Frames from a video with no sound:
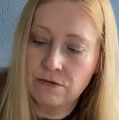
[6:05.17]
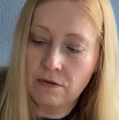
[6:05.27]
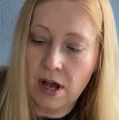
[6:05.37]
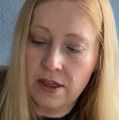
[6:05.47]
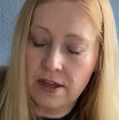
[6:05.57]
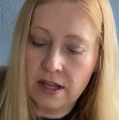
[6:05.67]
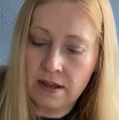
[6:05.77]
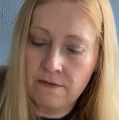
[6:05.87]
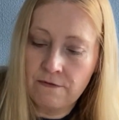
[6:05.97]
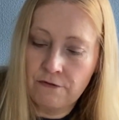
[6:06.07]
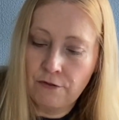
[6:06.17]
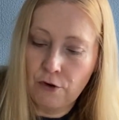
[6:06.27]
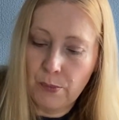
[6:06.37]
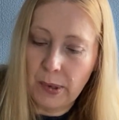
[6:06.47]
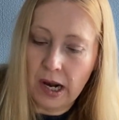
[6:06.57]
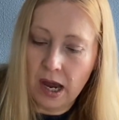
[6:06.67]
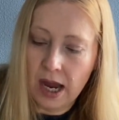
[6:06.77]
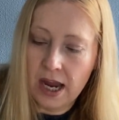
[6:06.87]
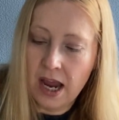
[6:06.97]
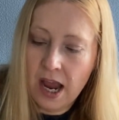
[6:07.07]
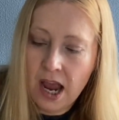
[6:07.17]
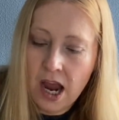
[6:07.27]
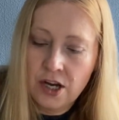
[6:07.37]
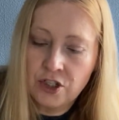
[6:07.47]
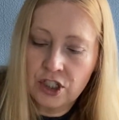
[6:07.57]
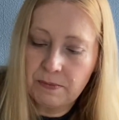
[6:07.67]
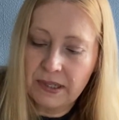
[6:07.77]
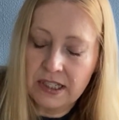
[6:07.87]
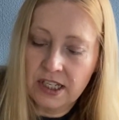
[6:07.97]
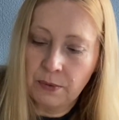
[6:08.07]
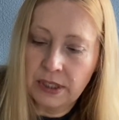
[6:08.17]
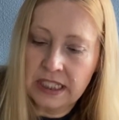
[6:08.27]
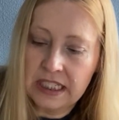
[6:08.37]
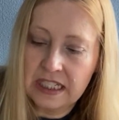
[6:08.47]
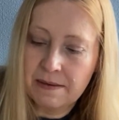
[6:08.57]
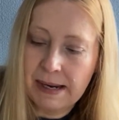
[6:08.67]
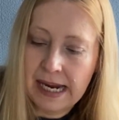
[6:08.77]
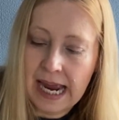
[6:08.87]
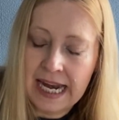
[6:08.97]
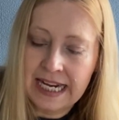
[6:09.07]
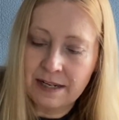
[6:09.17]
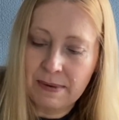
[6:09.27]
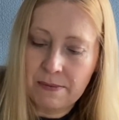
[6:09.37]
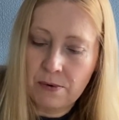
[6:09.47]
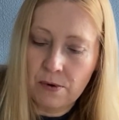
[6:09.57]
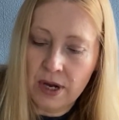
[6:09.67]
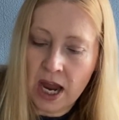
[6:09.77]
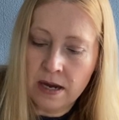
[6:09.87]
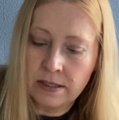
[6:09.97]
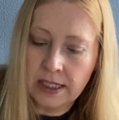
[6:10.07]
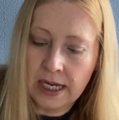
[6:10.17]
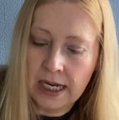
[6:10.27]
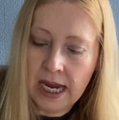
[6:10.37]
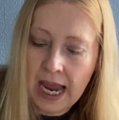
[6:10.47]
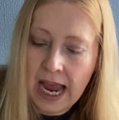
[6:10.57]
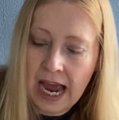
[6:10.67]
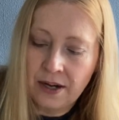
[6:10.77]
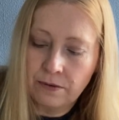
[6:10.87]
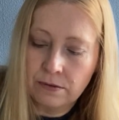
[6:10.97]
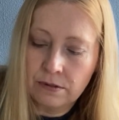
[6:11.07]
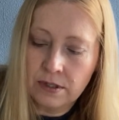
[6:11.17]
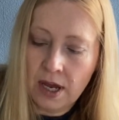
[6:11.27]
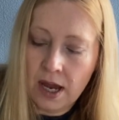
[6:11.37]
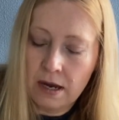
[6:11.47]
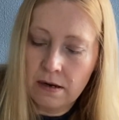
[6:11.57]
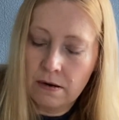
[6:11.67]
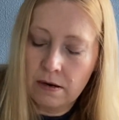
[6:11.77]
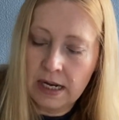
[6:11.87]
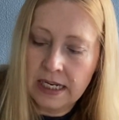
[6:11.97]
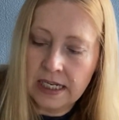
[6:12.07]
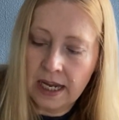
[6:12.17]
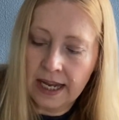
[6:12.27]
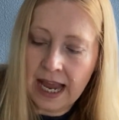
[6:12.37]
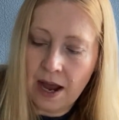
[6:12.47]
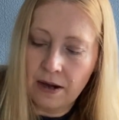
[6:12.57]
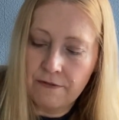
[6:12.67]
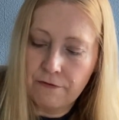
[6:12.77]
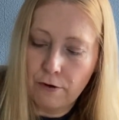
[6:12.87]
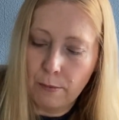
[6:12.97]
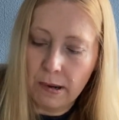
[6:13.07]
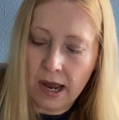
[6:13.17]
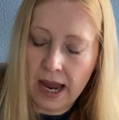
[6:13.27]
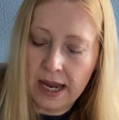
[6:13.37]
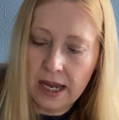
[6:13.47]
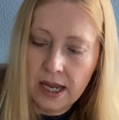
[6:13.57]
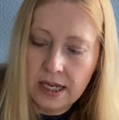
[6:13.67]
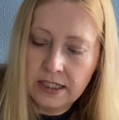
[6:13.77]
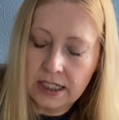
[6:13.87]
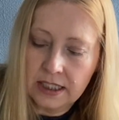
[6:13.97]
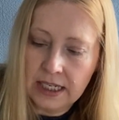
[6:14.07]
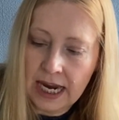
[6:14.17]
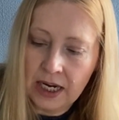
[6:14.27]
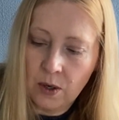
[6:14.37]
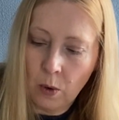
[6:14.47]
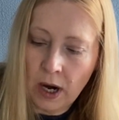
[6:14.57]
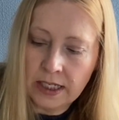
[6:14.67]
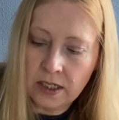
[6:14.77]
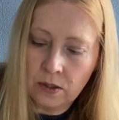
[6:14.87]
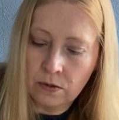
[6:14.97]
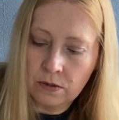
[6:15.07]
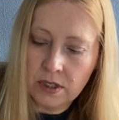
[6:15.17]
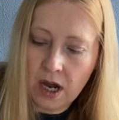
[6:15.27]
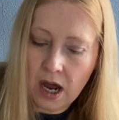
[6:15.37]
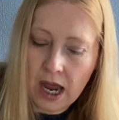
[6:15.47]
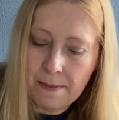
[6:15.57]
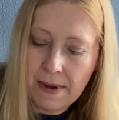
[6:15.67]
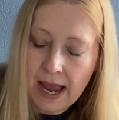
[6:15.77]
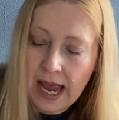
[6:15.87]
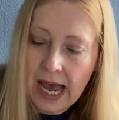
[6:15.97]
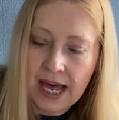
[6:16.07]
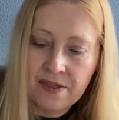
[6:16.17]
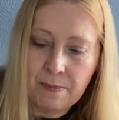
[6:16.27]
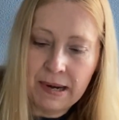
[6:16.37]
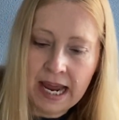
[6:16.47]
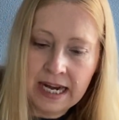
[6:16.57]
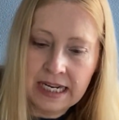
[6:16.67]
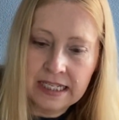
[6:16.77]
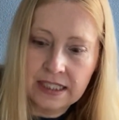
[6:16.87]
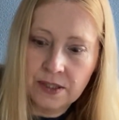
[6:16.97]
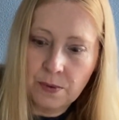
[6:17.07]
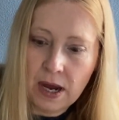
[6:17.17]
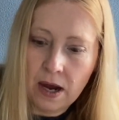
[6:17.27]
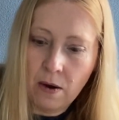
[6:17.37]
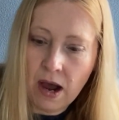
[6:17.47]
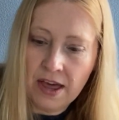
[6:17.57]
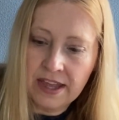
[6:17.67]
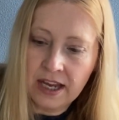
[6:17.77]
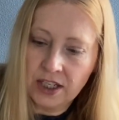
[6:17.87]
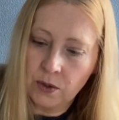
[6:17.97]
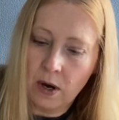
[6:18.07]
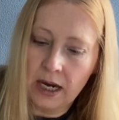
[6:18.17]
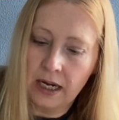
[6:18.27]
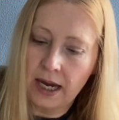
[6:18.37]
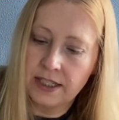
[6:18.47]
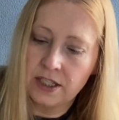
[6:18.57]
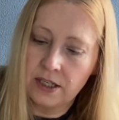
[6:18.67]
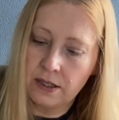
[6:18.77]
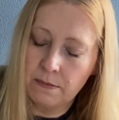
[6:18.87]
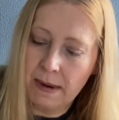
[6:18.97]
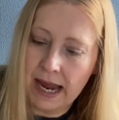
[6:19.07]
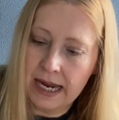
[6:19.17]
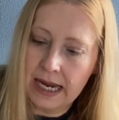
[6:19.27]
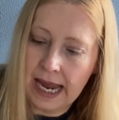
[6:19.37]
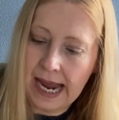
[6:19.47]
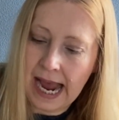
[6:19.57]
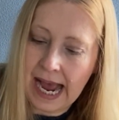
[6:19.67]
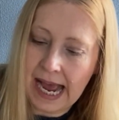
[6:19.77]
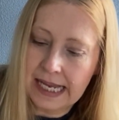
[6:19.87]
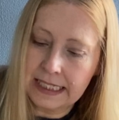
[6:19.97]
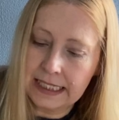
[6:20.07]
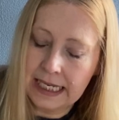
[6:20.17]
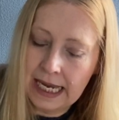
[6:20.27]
rather than 4-ply, just because I wanted it to be a little bit more cozy, and also knitting a cowl in 4-ply does take quite a long time. And the plan is as well, I think I'd quite like to make a hat